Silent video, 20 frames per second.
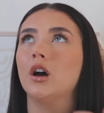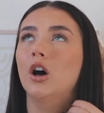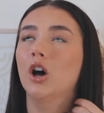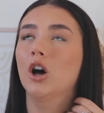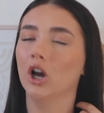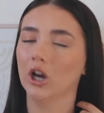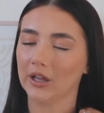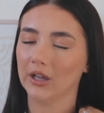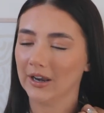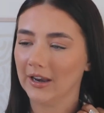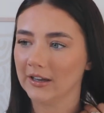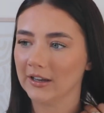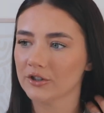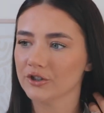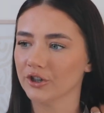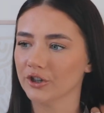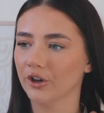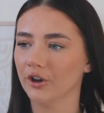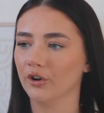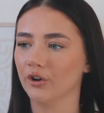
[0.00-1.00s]
her
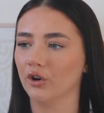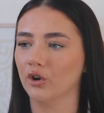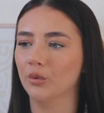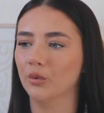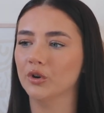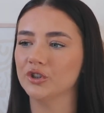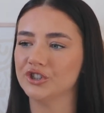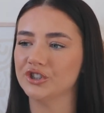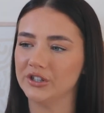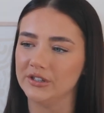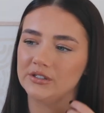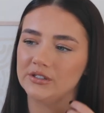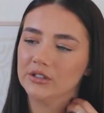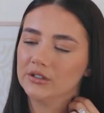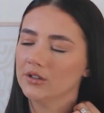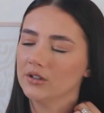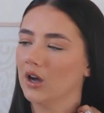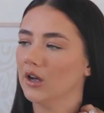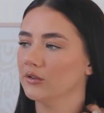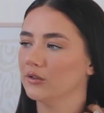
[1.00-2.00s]
collection or what she's
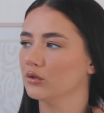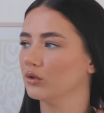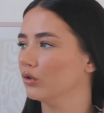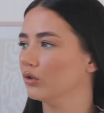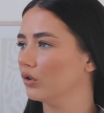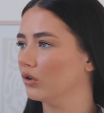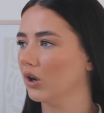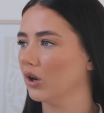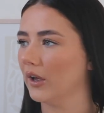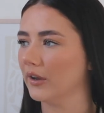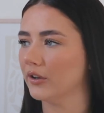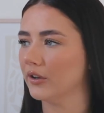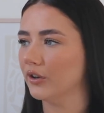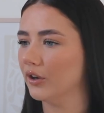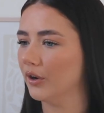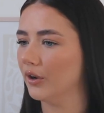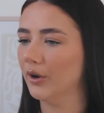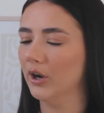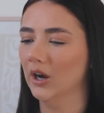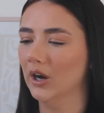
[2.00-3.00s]
designed or like, you
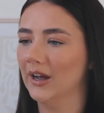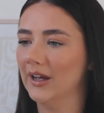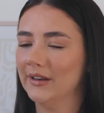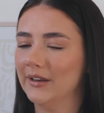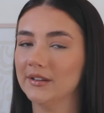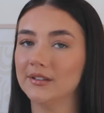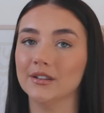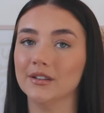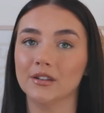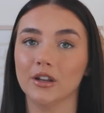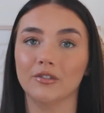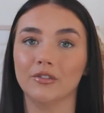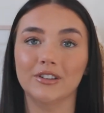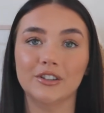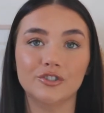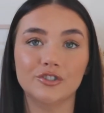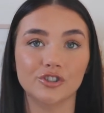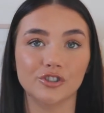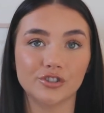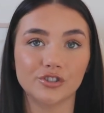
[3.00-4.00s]
know, her edits and stuff.
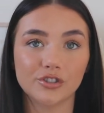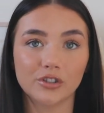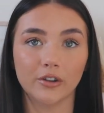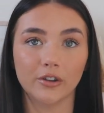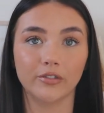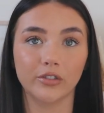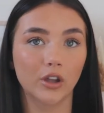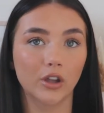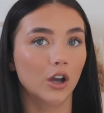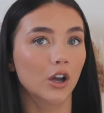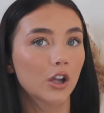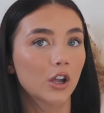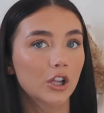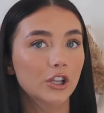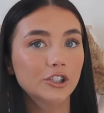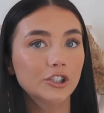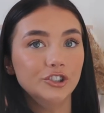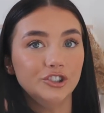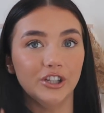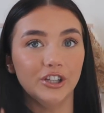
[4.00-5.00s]
It's just stuff that
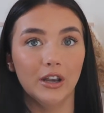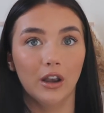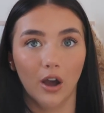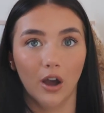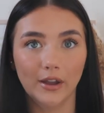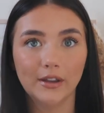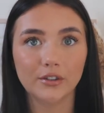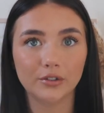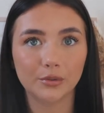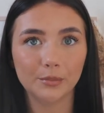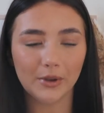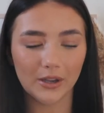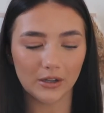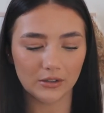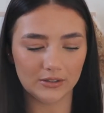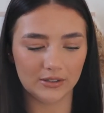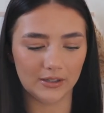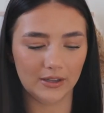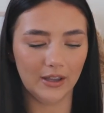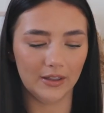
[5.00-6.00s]
she likes from
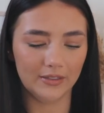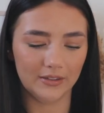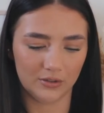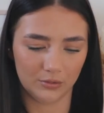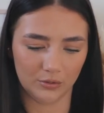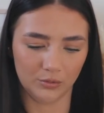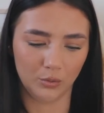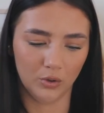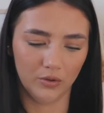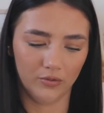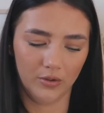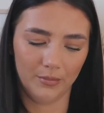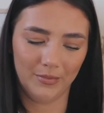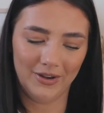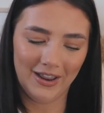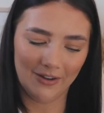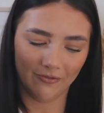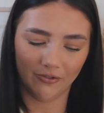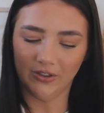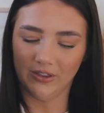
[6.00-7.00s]
PRT, and this was one of them.
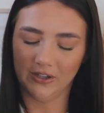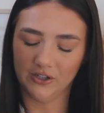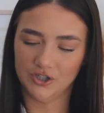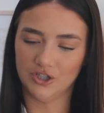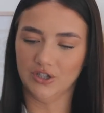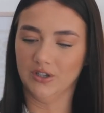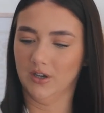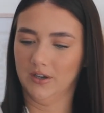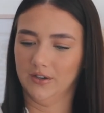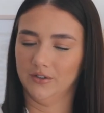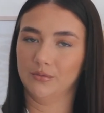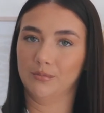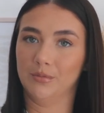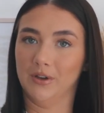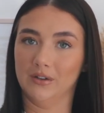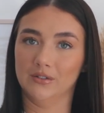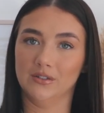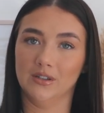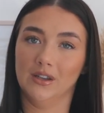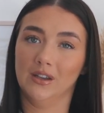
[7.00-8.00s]
And everything she likes from
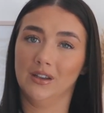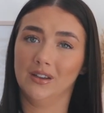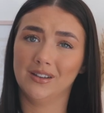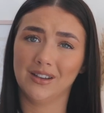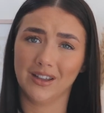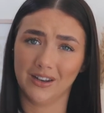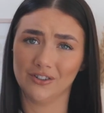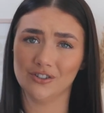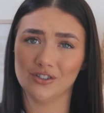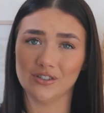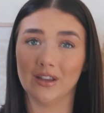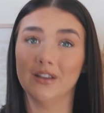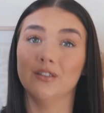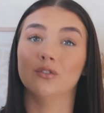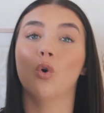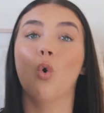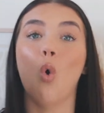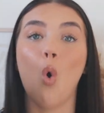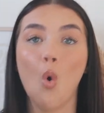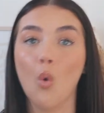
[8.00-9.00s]
PRT, can I just say,
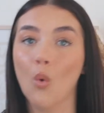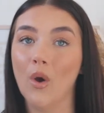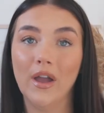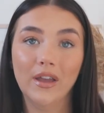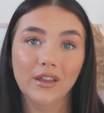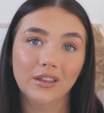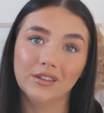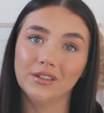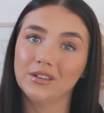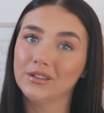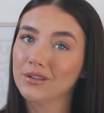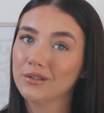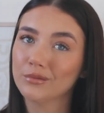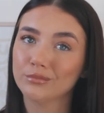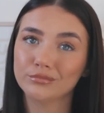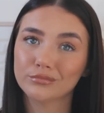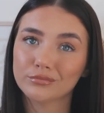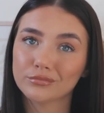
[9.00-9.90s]
is always